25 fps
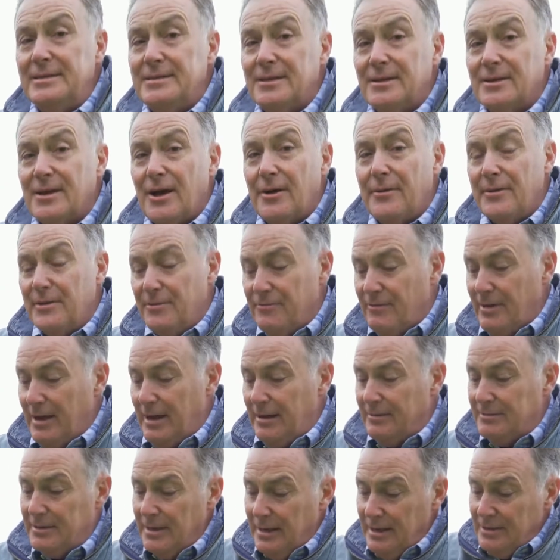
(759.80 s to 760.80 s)
are going
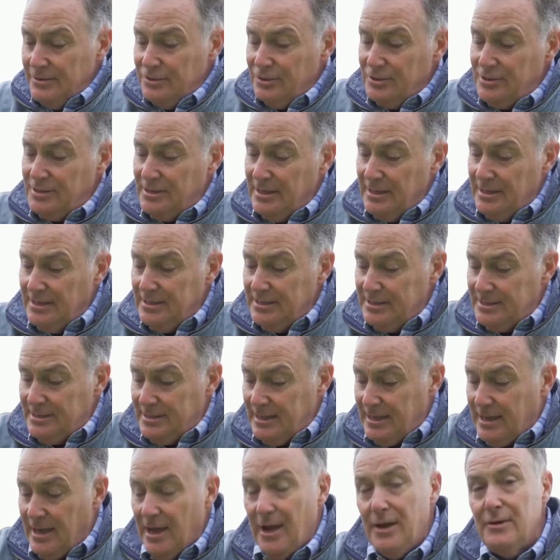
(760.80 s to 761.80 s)
around, just
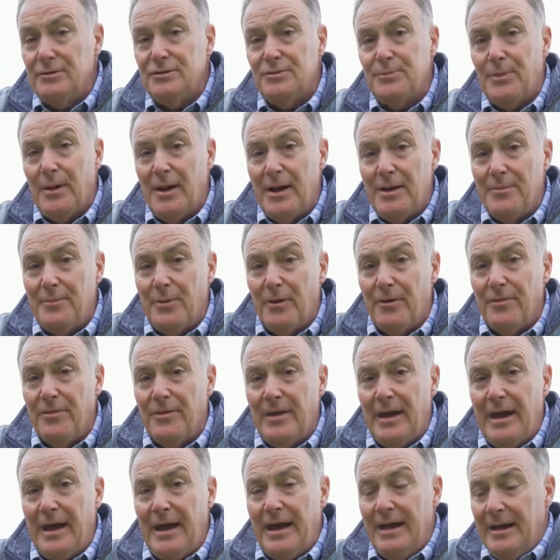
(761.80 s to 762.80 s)
stick a hose pipe on
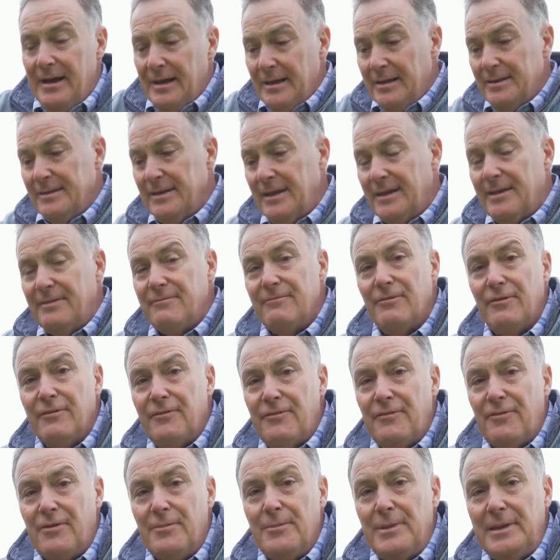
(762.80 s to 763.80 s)
there, let it
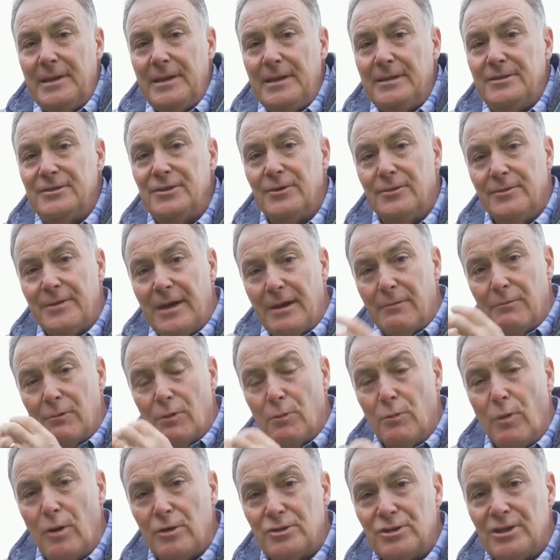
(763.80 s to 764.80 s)
run for a minute or two, and that
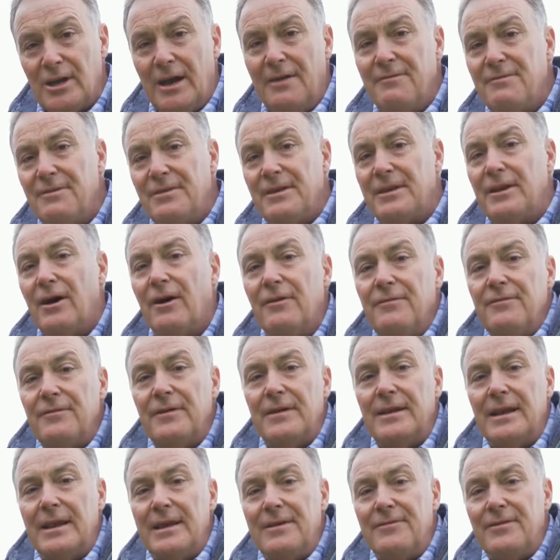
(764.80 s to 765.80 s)
will wash everything off
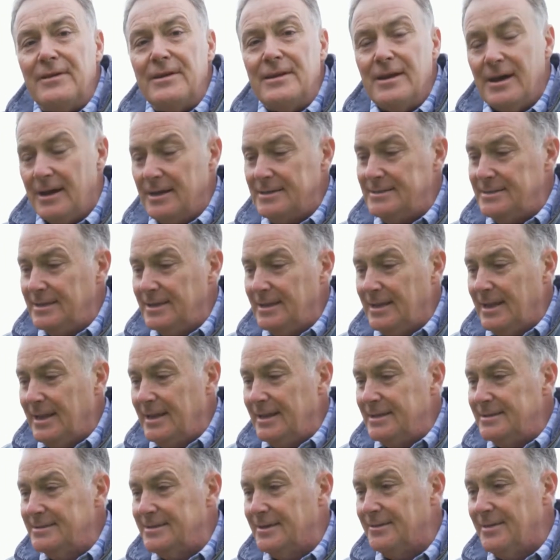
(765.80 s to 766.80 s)
and leave it nice and
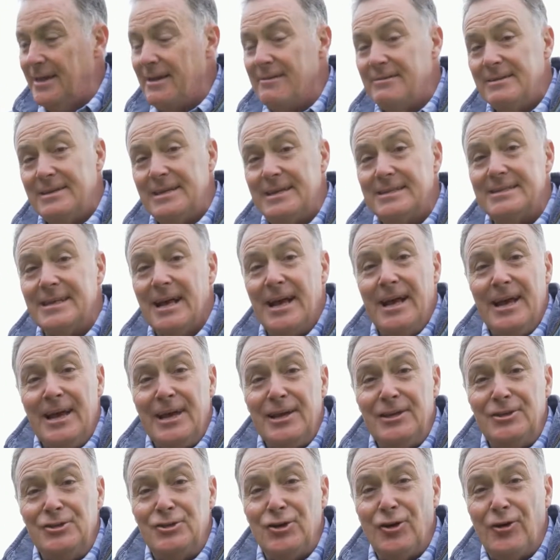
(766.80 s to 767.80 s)
clean. So there it is,
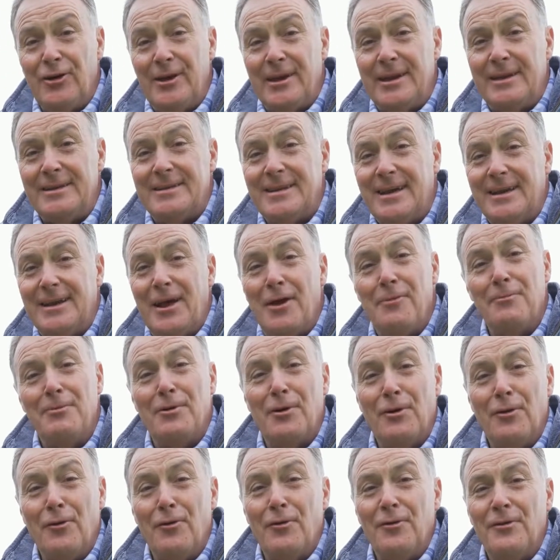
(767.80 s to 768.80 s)
enjoy it and hope
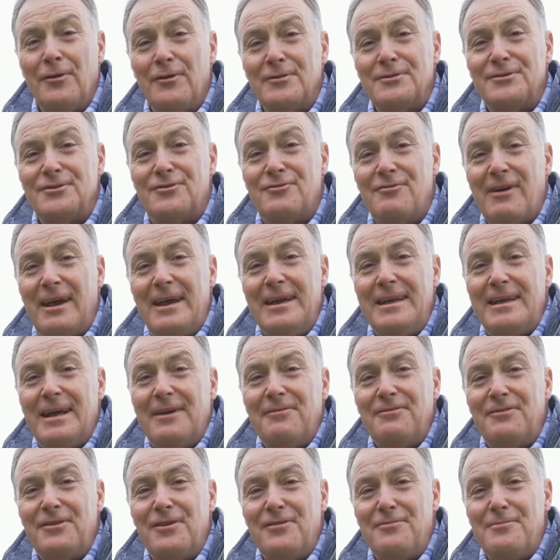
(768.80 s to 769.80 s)
your lawn looks great
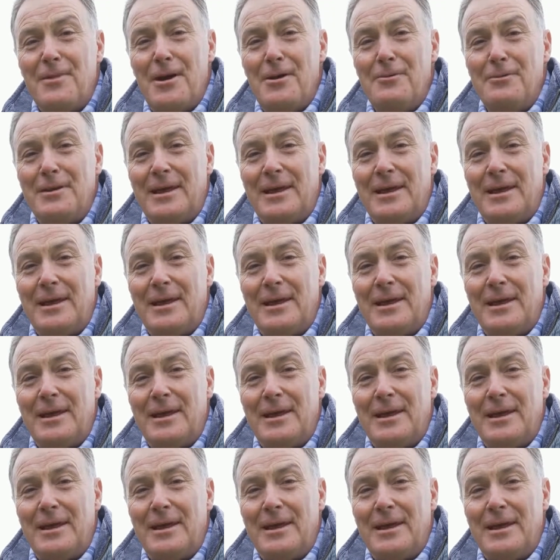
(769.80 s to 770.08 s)
after you've mown